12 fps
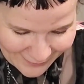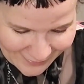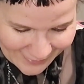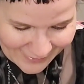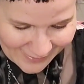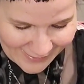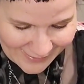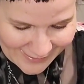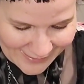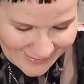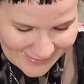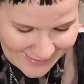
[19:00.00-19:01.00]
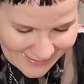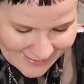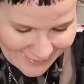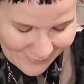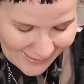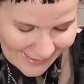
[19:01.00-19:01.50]
wait, I gotta get into
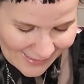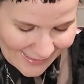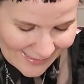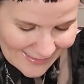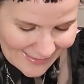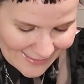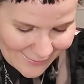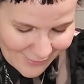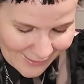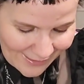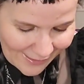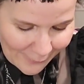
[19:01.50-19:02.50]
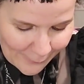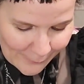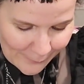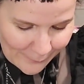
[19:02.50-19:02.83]
this. We gotta get into this right now.